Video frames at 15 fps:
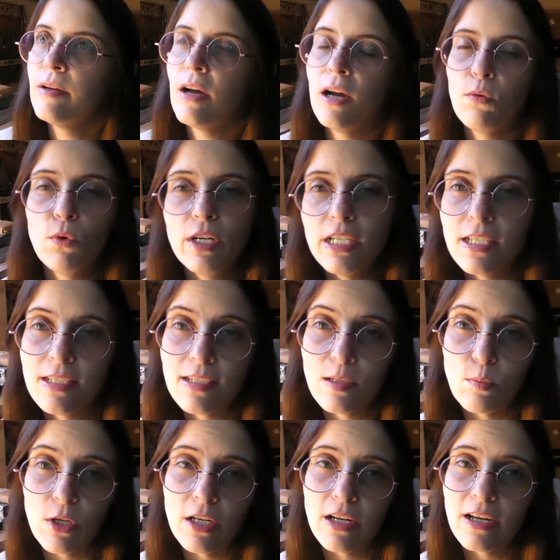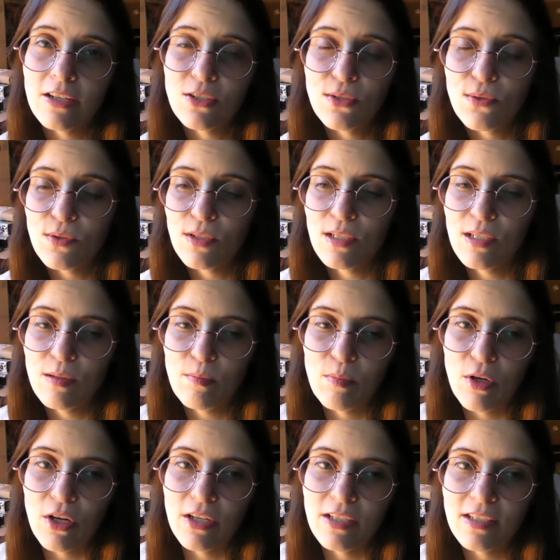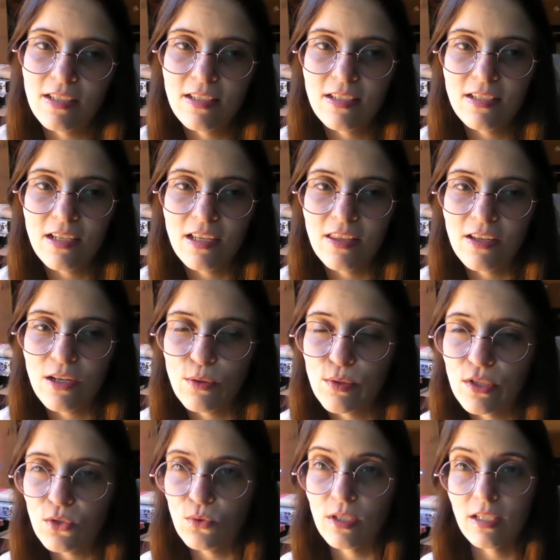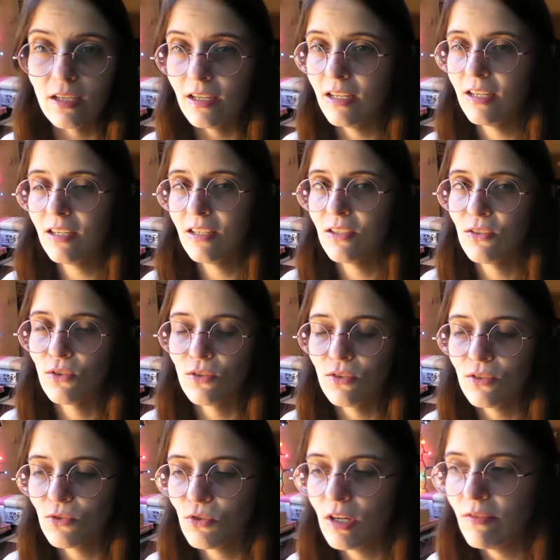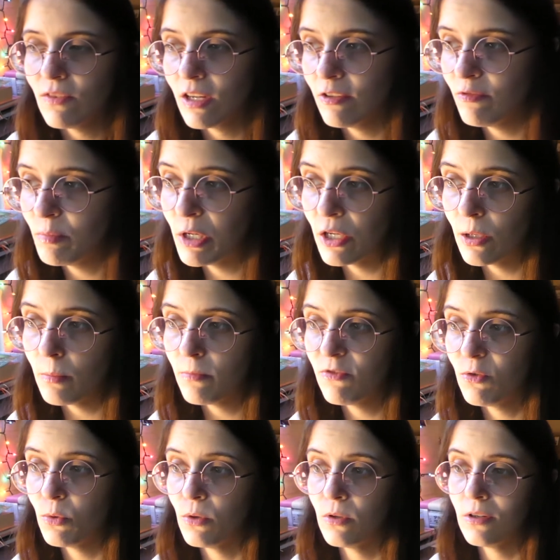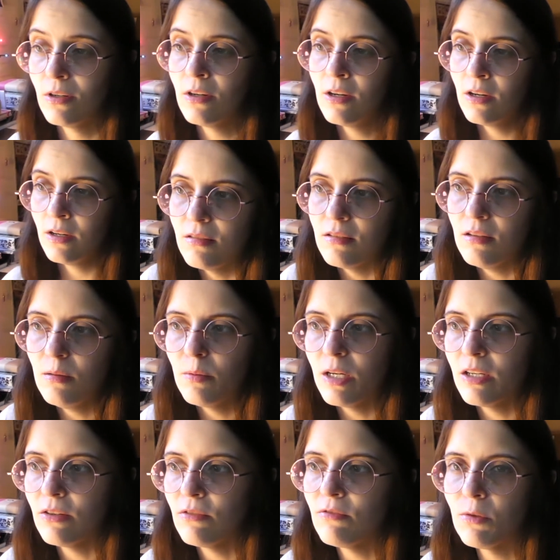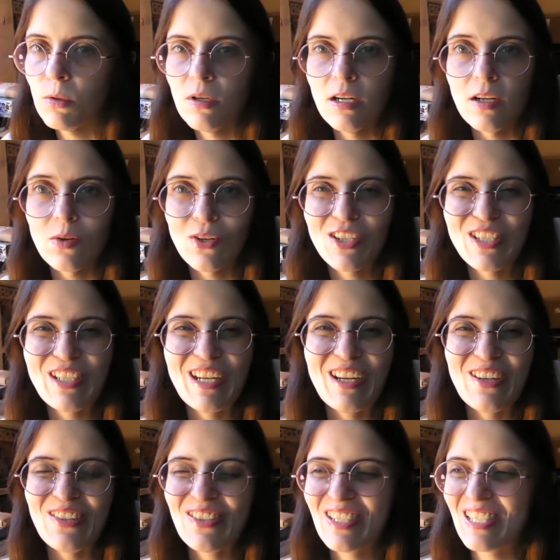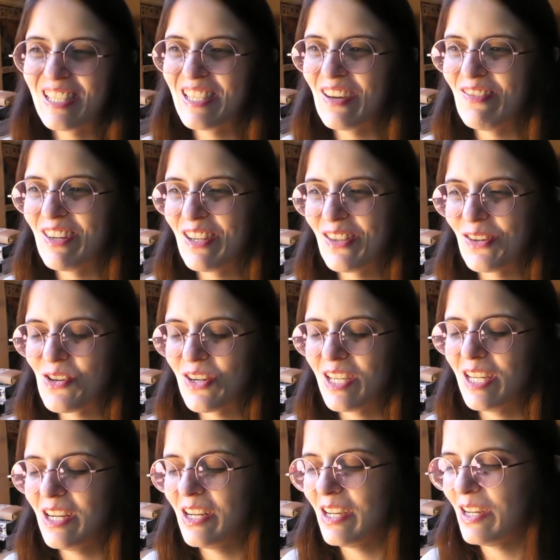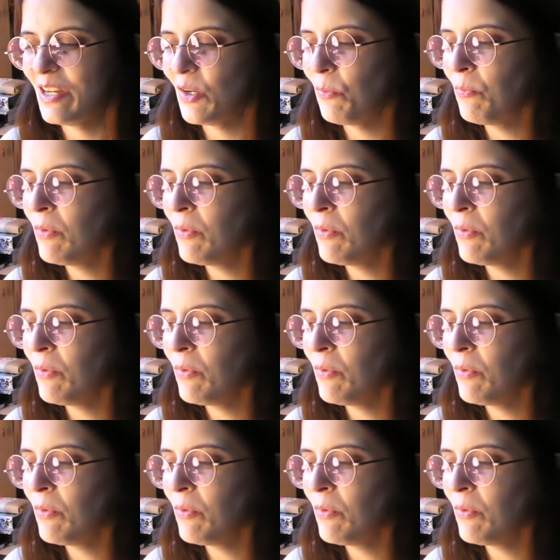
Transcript: I wanted to sleep in actually, but I think I was too excited to start this draft. I've been up for about 4 hours now. It's 7:13 a.m.